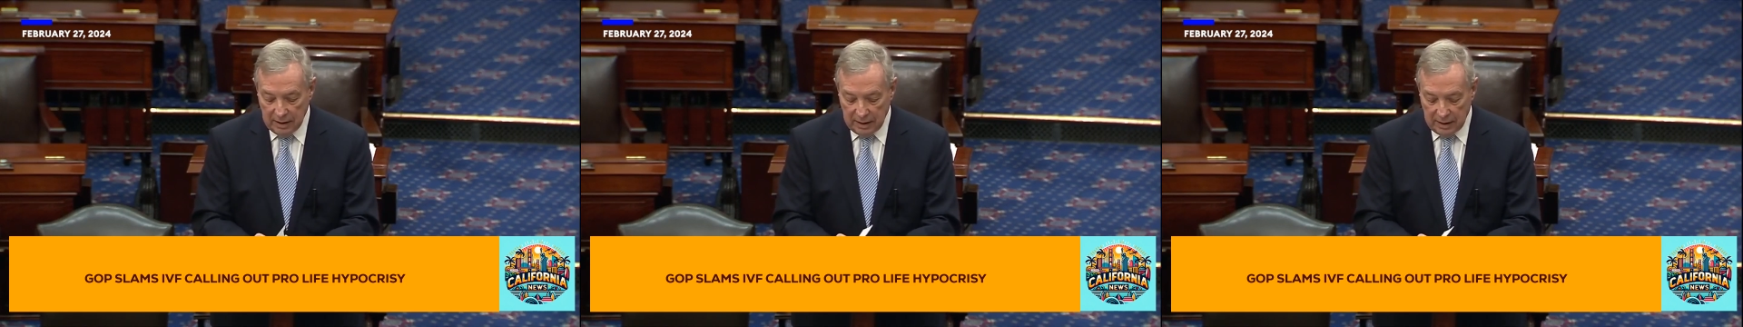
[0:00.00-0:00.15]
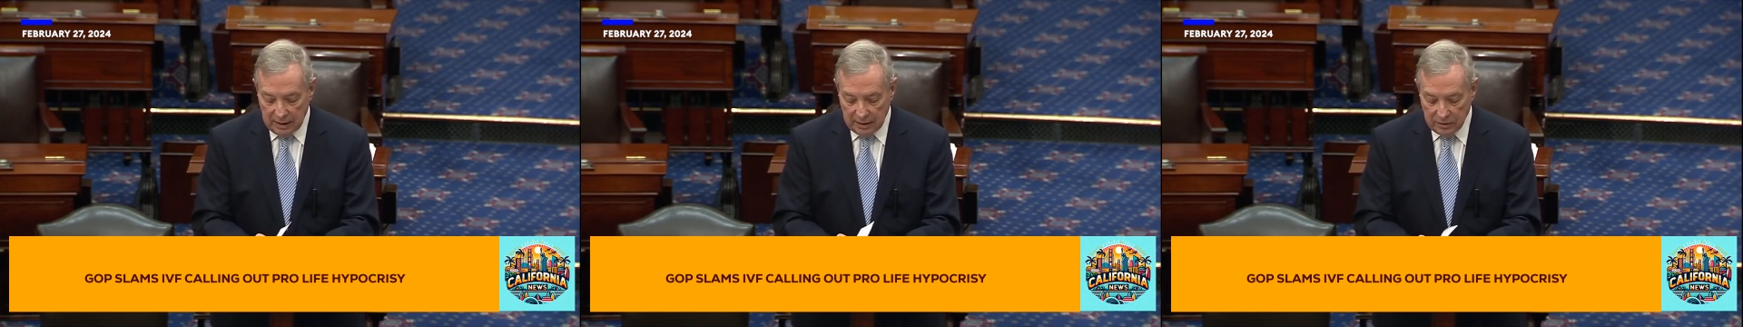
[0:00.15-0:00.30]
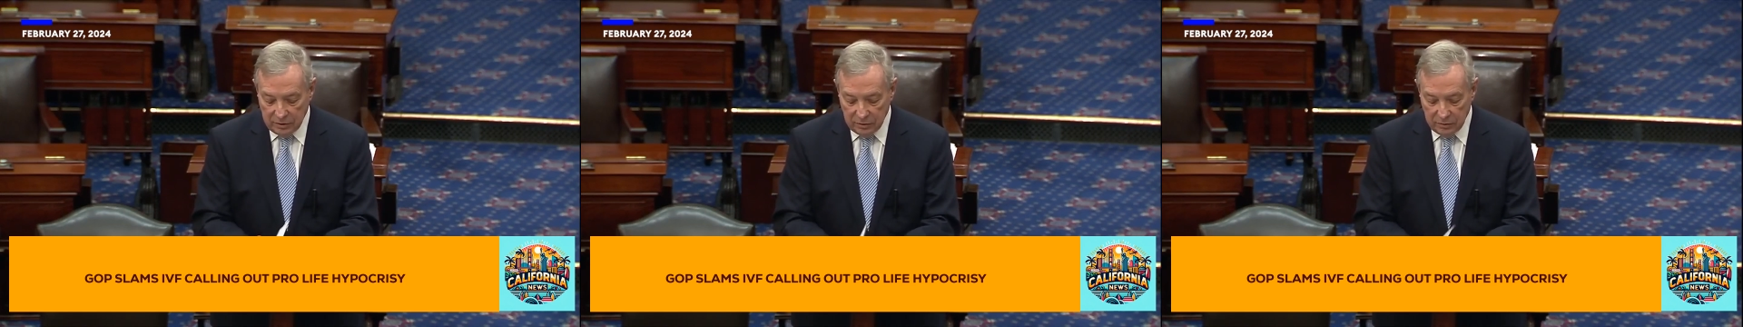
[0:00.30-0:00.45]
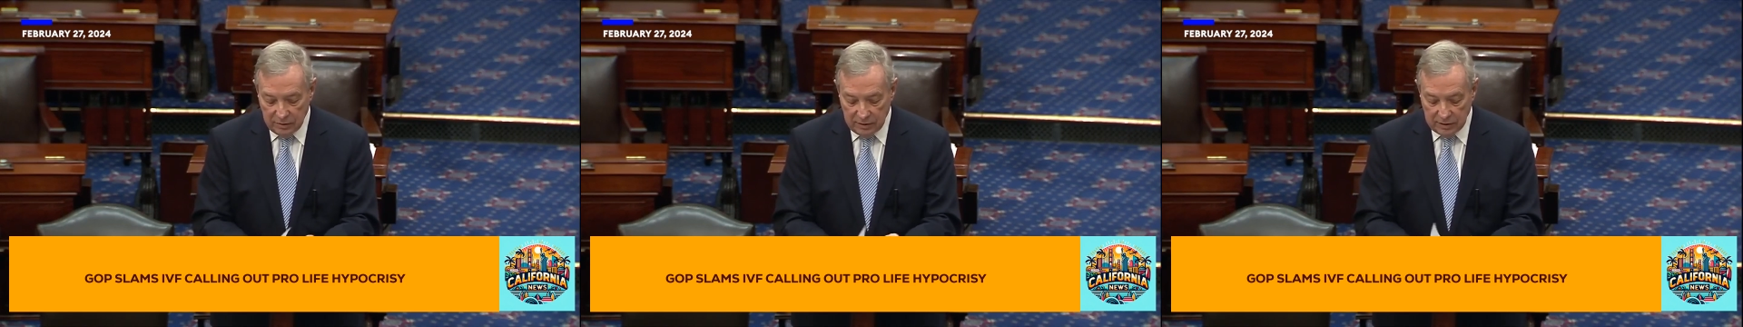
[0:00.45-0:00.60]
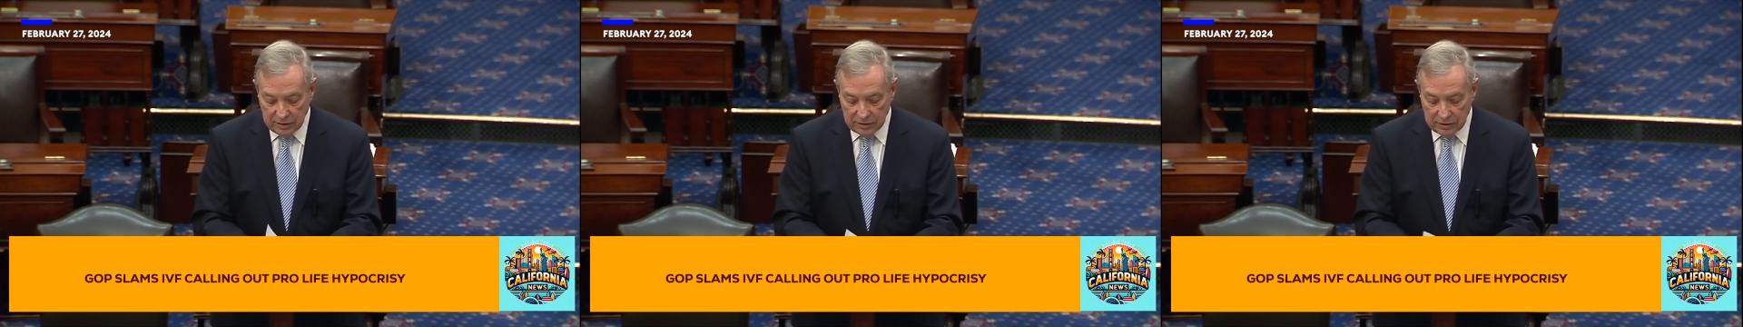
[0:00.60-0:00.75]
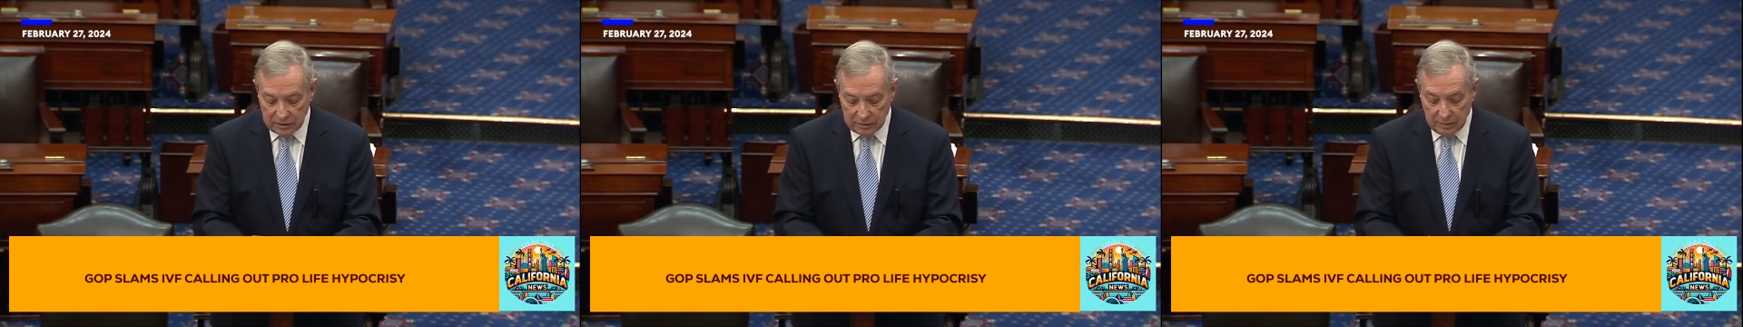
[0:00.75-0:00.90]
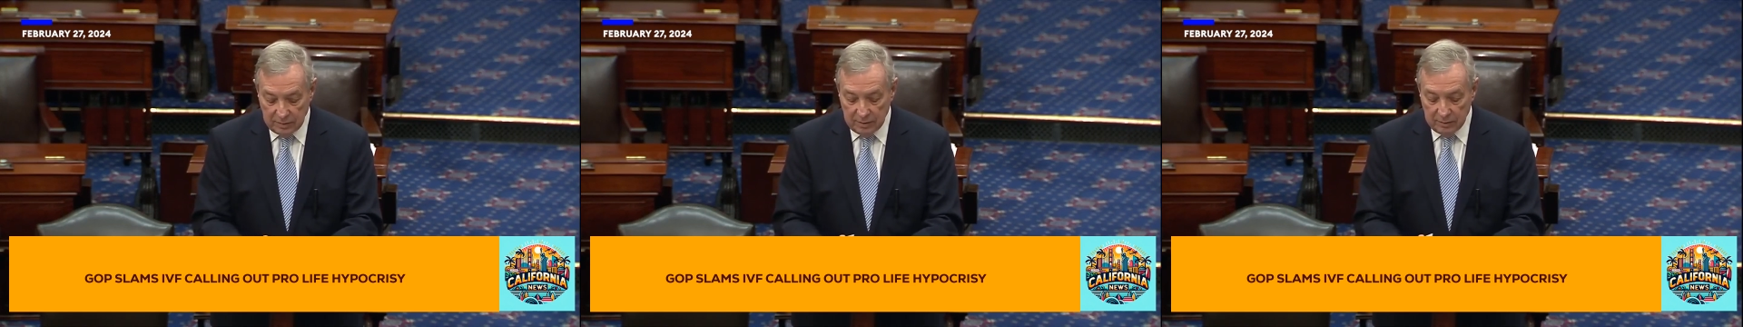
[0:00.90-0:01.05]
and I do
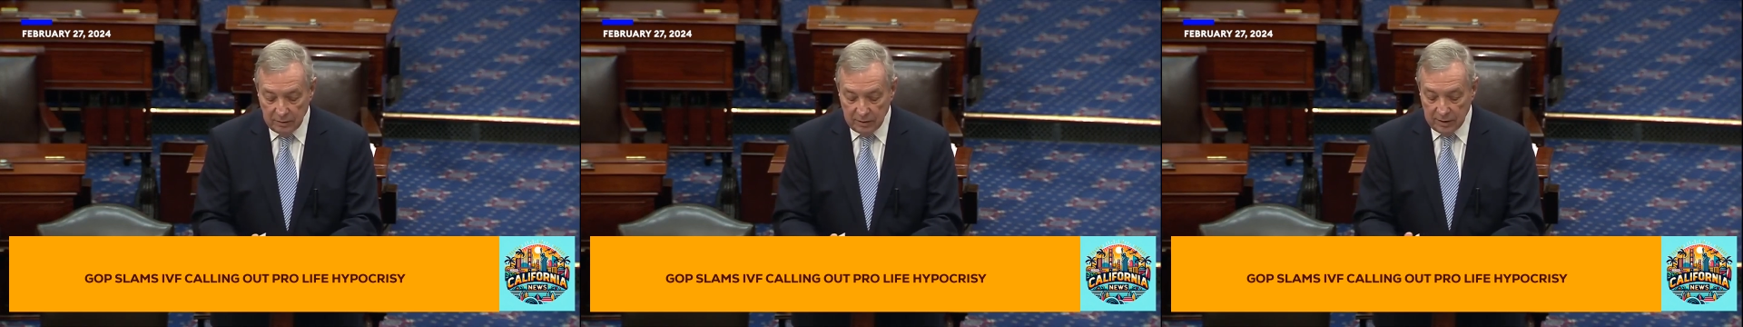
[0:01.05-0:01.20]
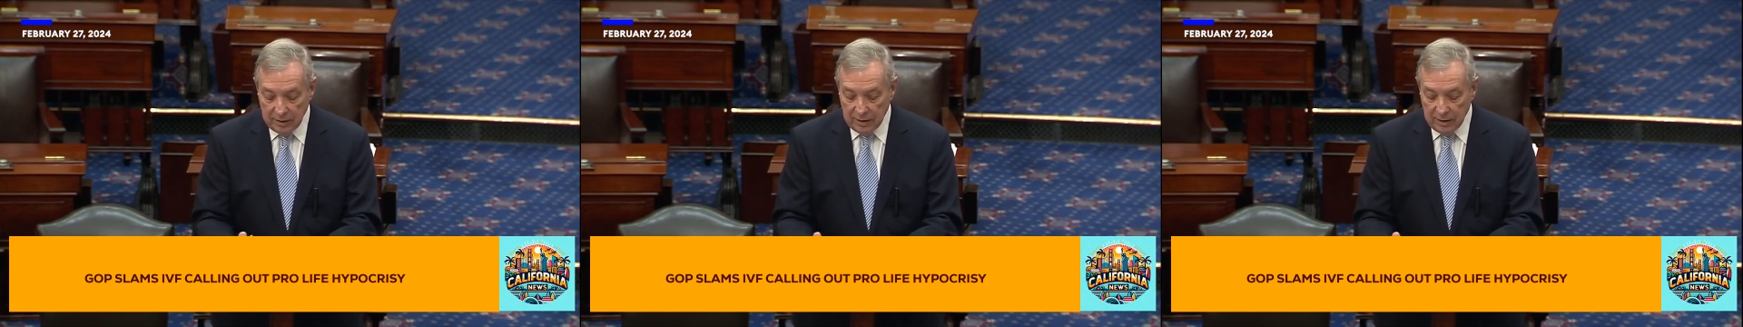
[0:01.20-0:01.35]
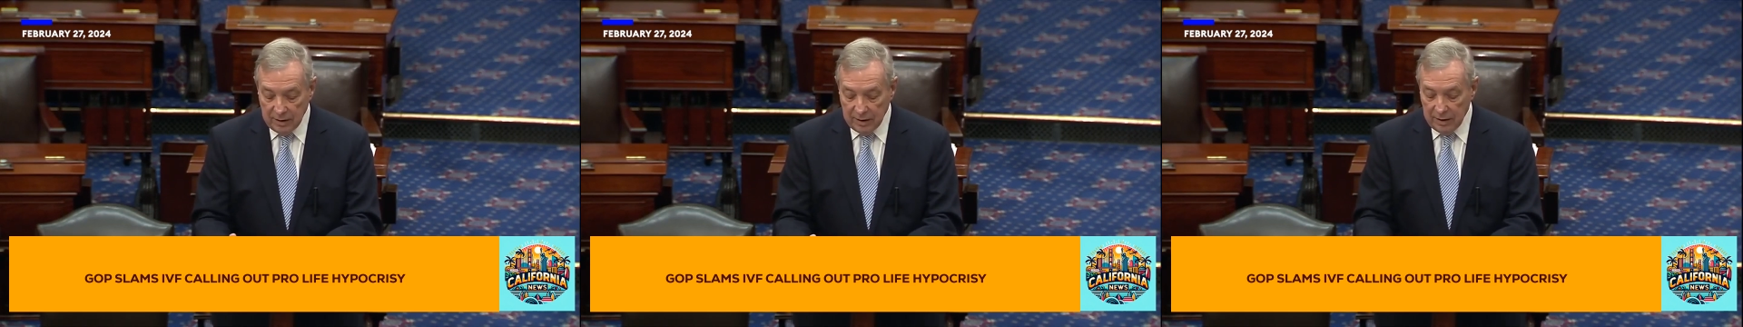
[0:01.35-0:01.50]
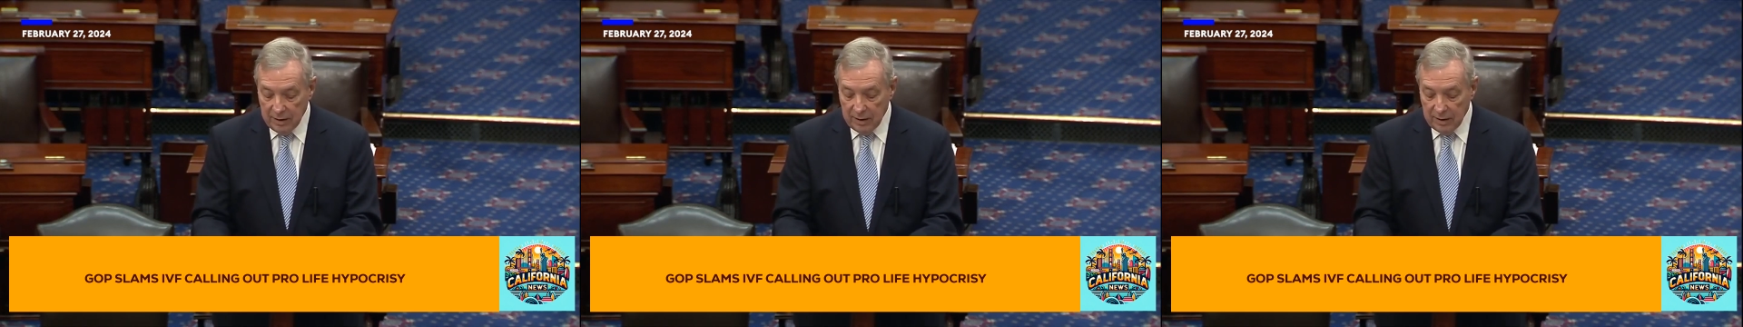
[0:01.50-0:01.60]
this in memory